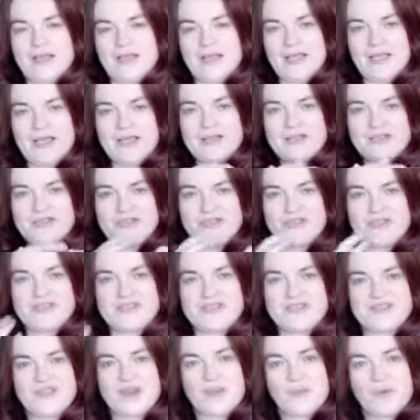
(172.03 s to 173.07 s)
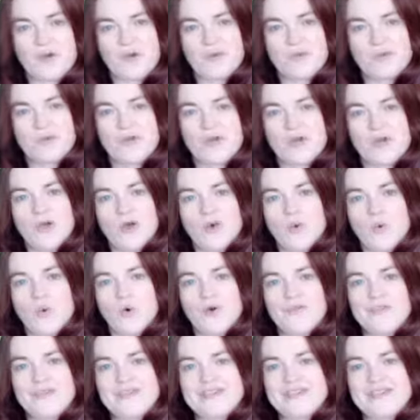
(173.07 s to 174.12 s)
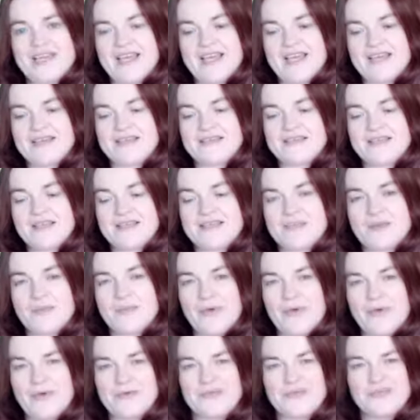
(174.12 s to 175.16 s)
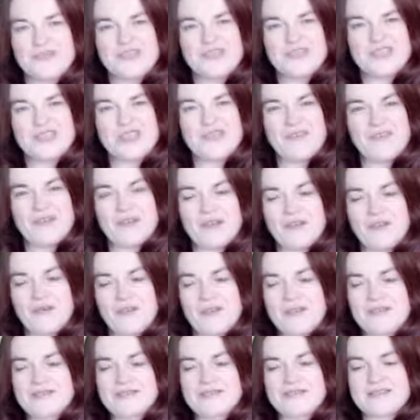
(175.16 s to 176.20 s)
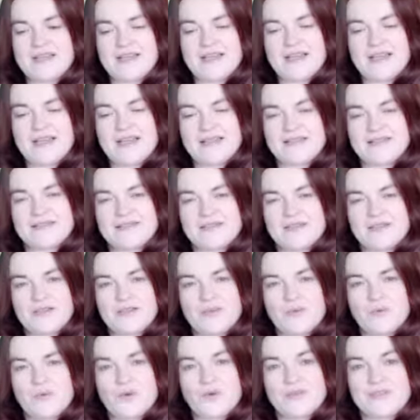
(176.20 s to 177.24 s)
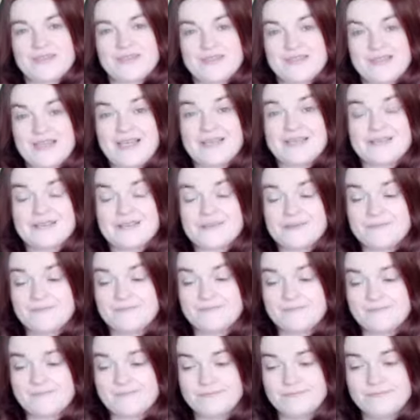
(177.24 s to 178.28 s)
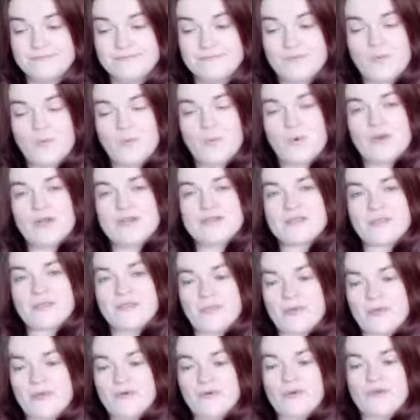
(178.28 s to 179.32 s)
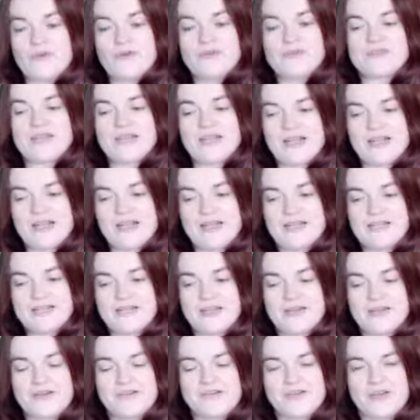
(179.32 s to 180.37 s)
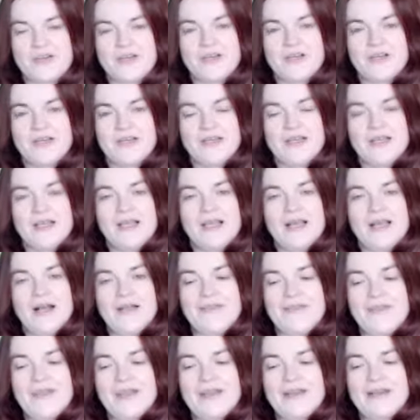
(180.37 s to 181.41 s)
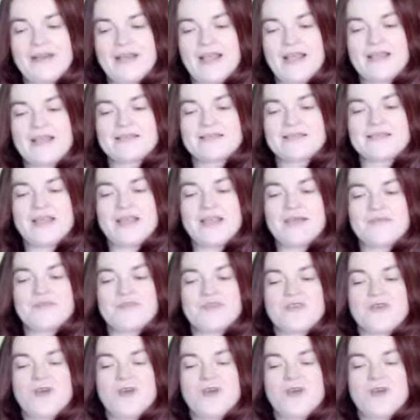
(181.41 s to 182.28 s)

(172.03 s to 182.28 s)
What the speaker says: It should sum up what the text is about, so just give a little insight into what it is, and what it's about, who's in it, etc. And then, except